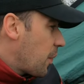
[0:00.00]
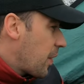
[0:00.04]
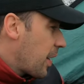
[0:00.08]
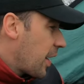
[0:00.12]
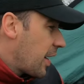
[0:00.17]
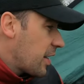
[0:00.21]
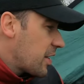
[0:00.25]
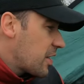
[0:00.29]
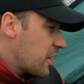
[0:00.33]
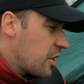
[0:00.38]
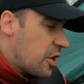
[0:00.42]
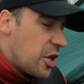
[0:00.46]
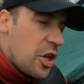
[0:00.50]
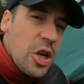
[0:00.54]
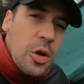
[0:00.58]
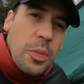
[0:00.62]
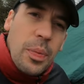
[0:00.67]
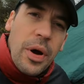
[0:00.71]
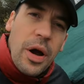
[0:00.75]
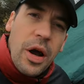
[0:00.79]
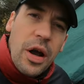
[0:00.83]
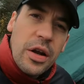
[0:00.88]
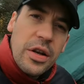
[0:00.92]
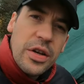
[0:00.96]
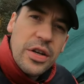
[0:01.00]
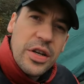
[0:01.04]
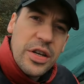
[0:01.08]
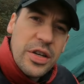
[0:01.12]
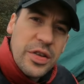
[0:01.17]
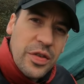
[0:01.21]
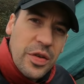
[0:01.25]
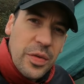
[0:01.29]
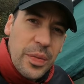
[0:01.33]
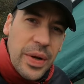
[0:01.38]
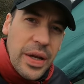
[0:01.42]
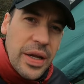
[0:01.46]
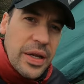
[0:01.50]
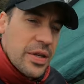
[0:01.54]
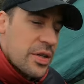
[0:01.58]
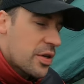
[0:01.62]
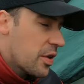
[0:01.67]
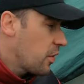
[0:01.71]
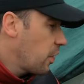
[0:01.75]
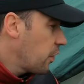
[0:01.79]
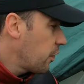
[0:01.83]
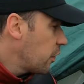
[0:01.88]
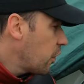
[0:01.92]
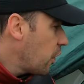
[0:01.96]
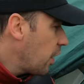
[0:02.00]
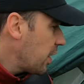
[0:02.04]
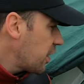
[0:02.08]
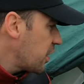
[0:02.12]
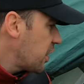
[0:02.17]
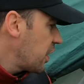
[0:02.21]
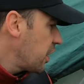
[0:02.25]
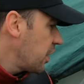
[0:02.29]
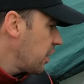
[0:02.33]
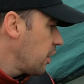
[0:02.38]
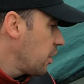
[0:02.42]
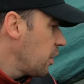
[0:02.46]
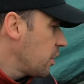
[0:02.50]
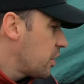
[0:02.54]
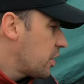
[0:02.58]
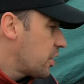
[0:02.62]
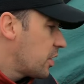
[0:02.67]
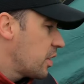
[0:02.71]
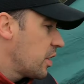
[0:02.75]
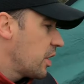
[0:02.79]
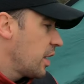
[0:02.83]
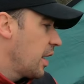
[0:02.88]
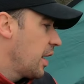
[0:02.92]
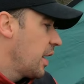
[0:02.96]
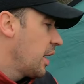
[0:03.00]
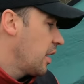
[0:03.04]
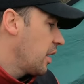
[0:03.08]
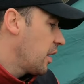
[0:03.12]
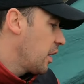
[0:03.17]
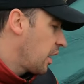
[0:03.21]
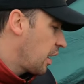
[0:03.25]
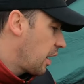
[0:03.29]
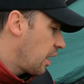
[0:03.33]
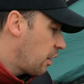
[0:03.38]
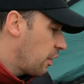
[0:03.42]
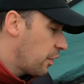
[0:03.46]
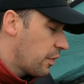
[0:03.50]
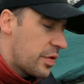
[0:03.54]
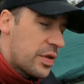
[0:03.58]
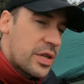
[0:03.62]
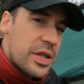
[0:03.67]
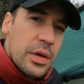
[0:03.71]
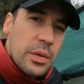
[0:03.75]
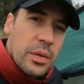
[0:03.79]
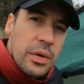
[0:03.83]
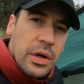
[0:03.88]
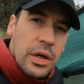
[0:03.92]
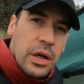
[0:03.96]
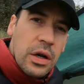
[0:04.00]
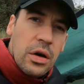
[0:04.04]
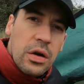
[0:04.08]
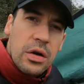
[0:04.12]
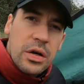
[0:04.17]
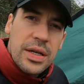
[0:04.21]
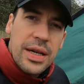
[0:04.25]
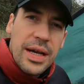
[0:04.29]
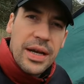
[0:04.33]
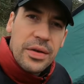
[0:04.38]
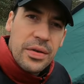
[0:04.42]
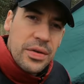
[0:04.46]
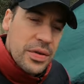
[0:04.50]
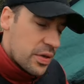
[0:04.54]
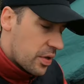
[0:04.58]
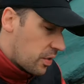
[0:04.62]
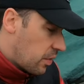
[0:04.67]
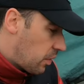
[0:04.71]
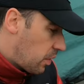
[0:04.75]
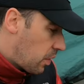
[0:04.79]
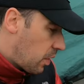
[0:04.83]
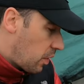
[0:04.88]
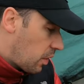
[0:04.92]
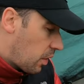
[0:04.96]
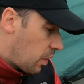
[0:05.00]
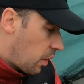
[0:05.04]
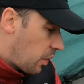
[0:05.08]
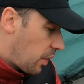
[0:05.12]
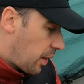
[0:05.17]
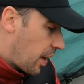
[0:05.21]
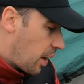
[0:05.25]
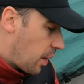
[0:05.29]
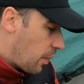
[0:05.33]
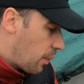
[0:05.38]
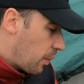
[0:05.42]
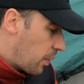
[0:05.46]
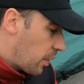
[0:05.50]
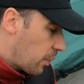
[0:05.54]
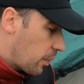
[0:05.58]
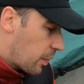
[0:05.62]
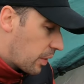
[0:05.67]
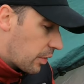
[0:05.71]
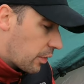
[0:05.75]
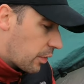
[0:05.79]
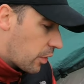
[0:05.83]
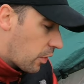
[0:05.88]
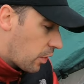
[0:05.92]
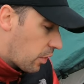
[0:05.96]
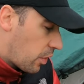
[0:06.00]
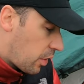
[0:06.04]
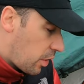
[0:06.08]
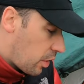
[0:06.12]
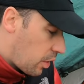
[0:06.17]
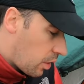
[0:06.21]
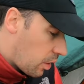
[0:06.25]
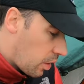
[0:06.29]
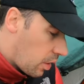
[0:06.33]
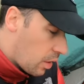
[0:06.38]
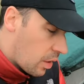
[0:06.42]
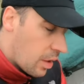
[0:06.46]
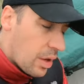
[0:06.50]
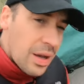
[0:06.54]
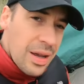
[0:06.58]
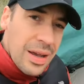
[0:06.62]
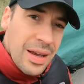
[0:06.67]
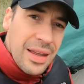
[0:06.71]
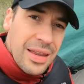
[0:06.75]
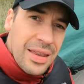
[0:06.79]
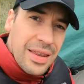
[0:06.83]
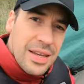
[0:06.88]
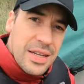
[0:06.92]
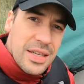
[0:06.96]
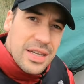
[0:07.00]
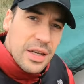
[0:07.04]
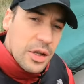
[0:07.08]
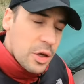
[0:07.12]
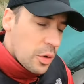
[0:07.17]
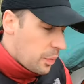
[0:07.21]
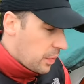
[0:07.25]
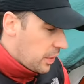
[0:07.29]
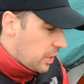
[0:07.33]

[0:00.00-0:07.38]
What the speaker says: up then, it's a new purchase for me. So I've not actually used it yet. Obviously we're in lockdown, so can't go camping, but I've got this little